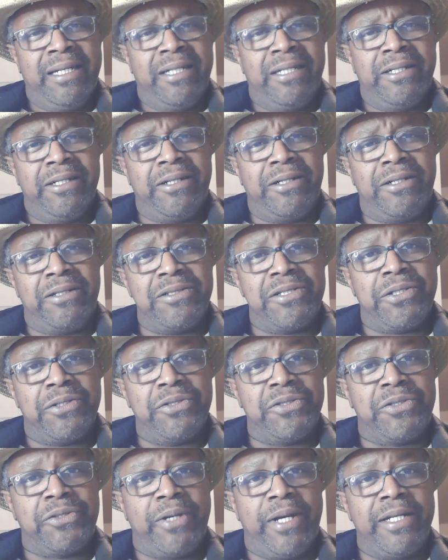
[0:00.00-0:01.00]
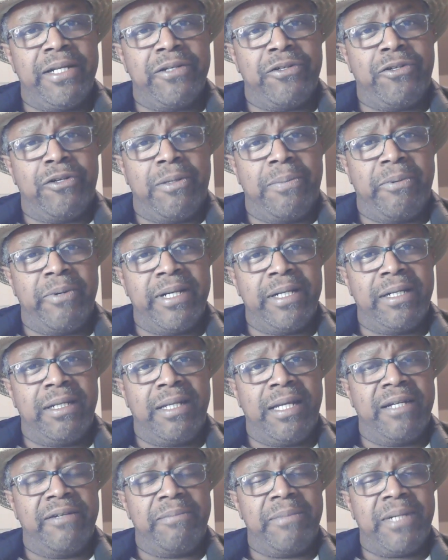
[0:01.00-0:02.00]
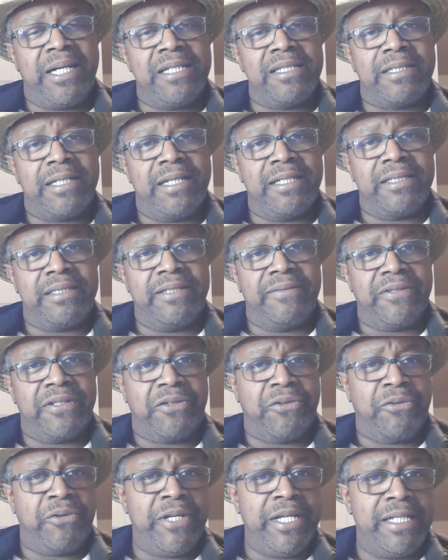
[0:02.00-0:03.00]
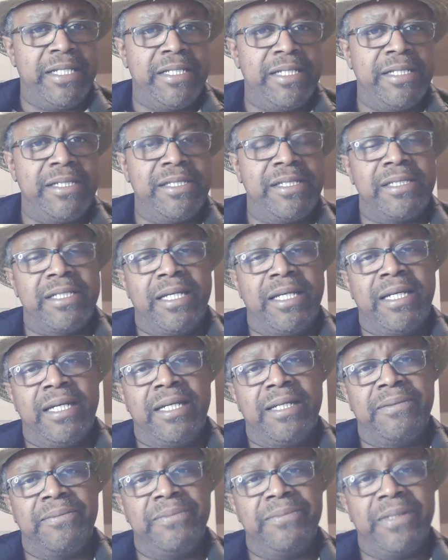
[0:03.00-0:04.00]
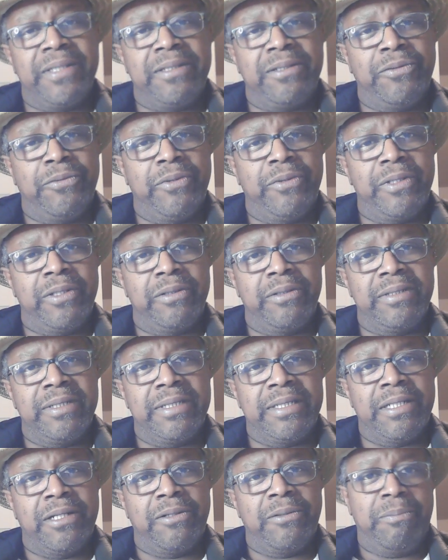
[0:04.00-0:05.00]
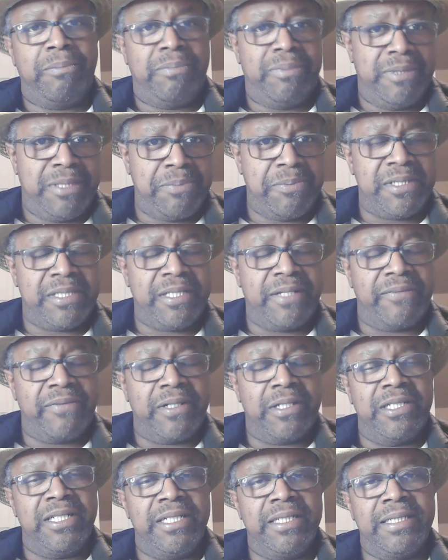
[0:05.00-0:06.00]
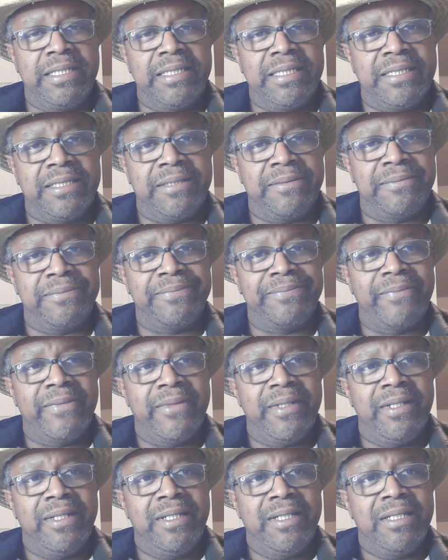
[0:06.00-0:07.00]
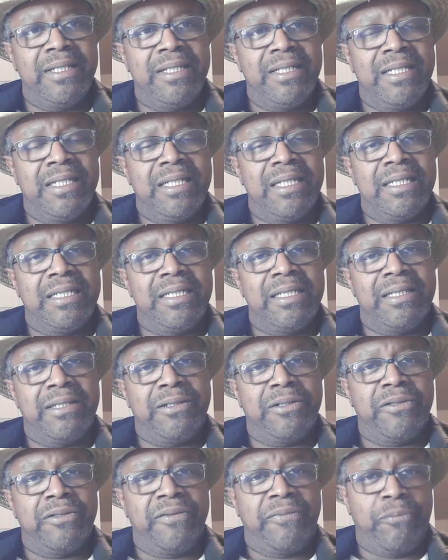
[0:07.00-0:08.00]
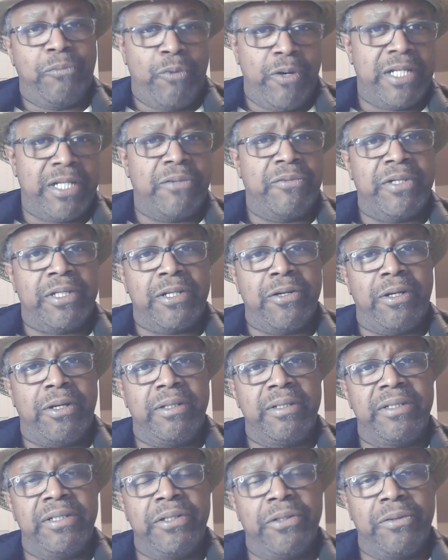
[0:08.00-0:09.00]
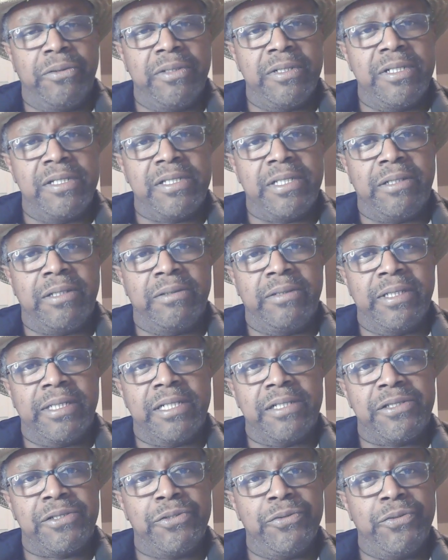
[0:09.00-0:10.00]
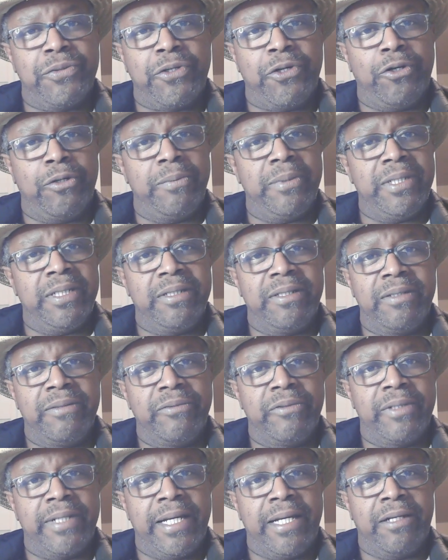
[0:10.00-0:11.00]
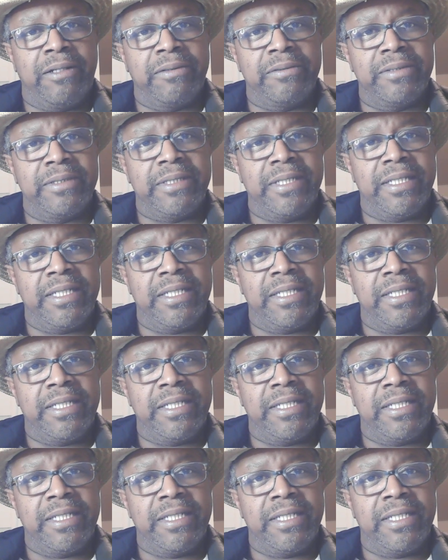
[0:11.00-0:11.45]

I also try to incorporate a lot of my scientific readings, whether, specifically, if working with Carniolans, I'll look at Sue Colby, a renowned